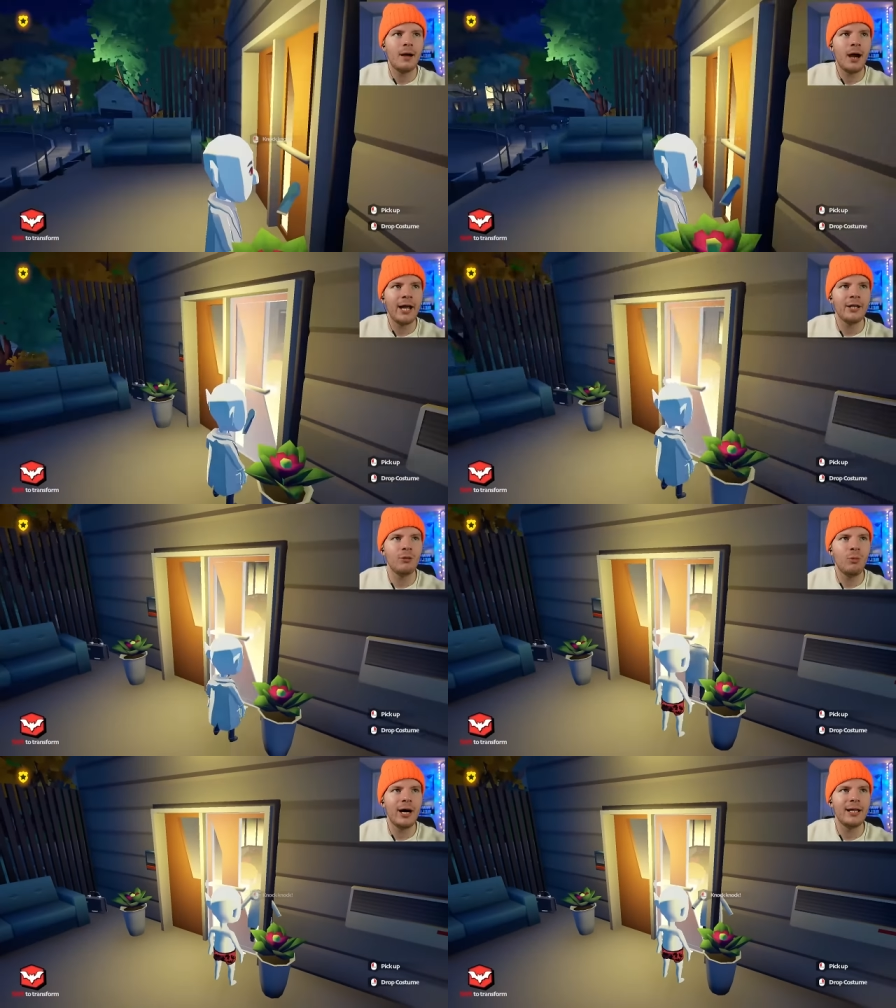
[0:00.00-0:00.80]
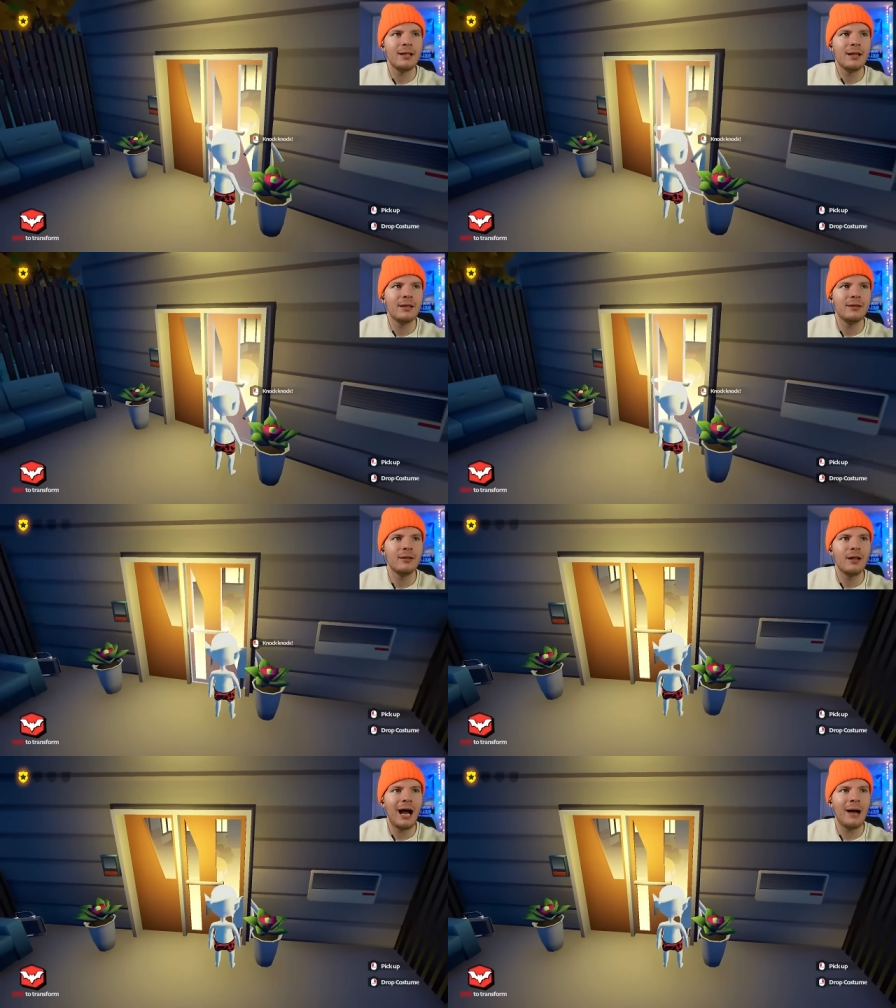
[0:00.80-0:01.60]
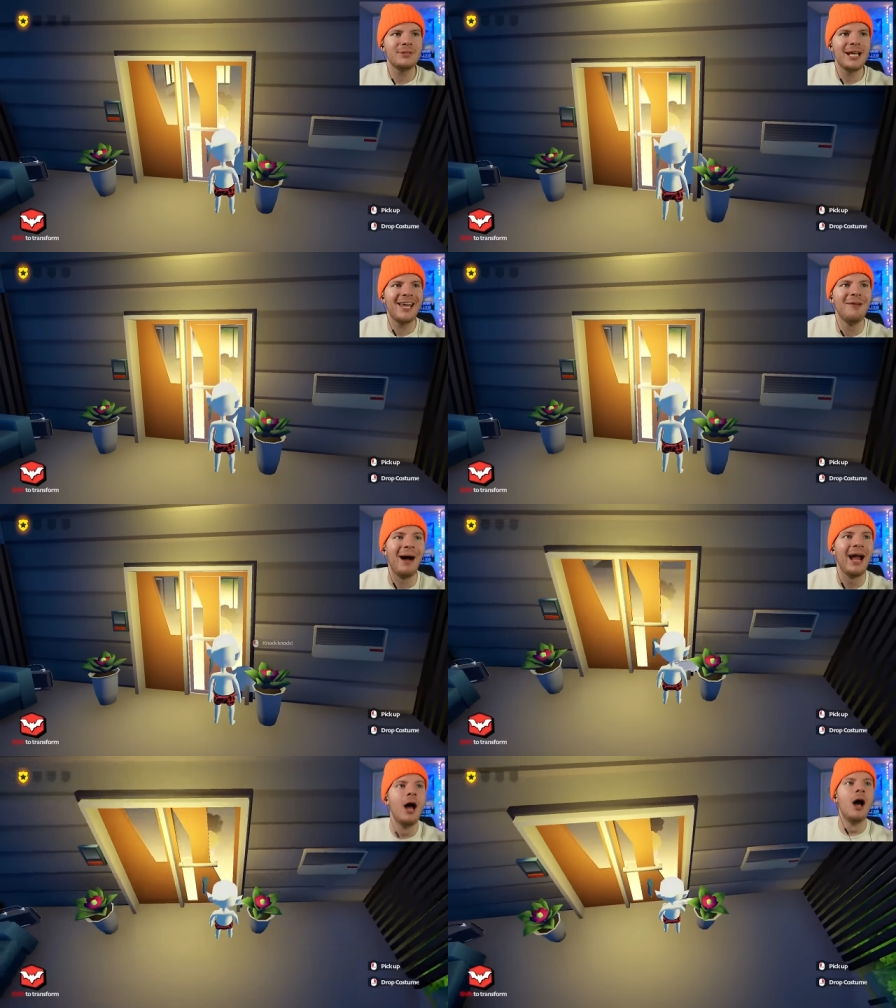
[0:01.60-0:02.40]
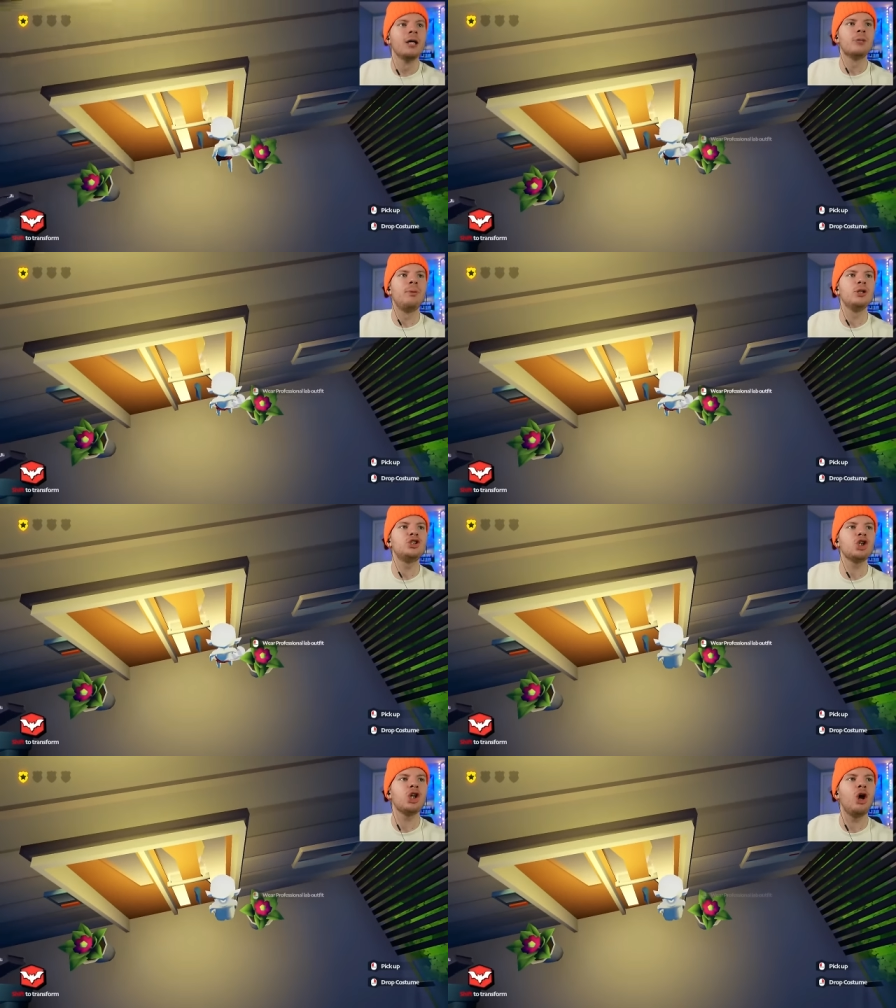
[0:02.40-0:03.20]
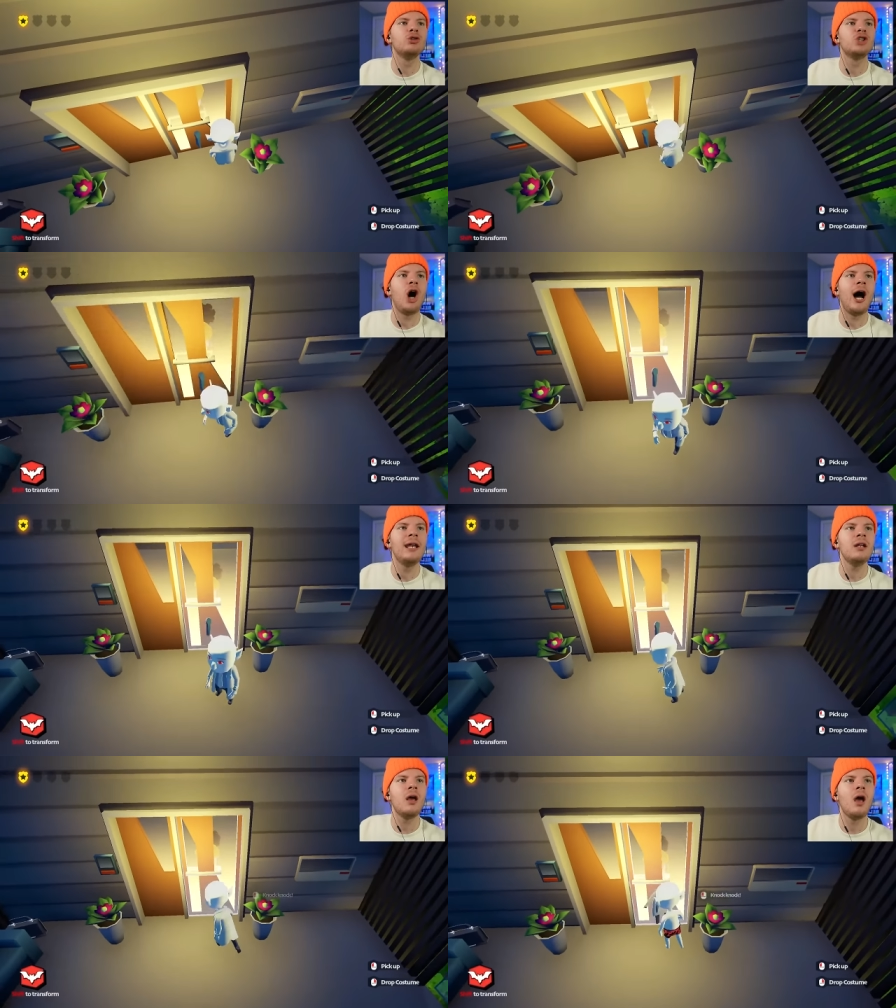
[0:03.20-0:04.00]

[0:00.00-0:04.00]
All right, you know what? I'm taking my, put your clothes on.